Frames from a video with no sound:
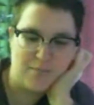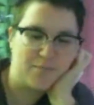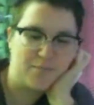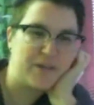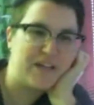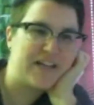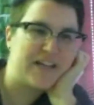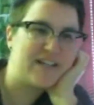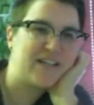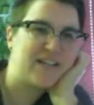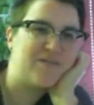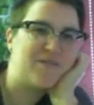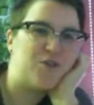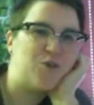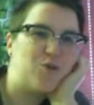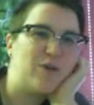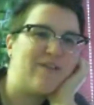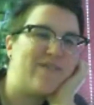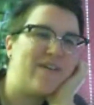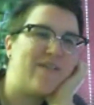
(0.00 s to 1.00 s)
Because if
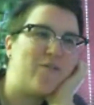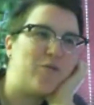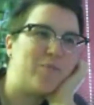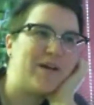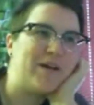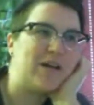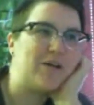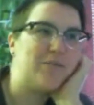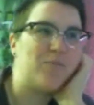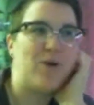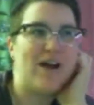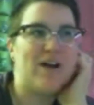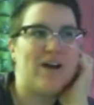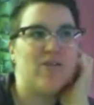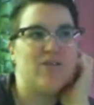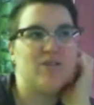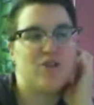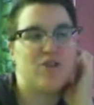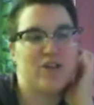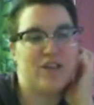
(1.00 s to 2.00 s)
you have ever been
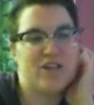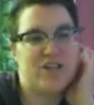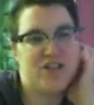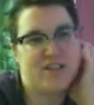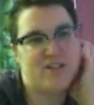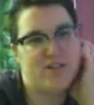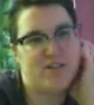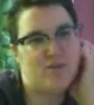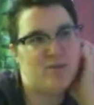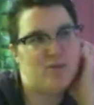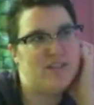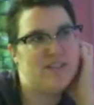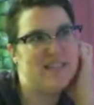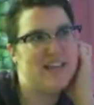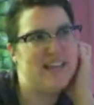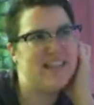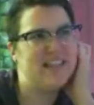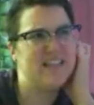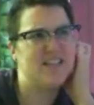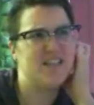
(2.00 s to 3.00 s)
around Christians who will
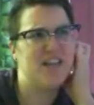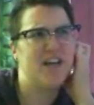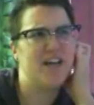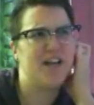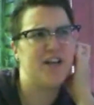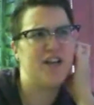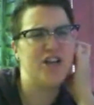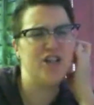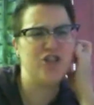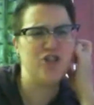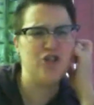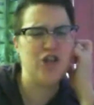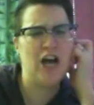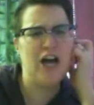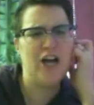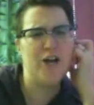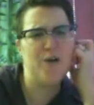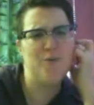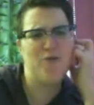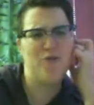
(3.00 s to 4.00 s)
say things like, it's
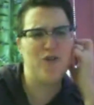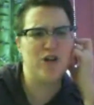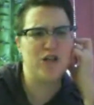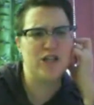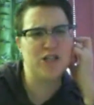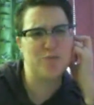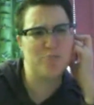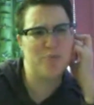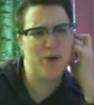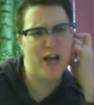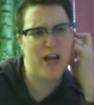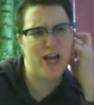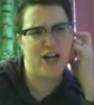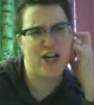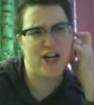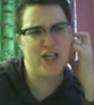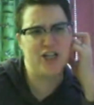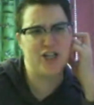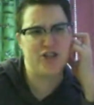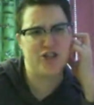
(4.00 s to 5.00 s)
not up for a debate.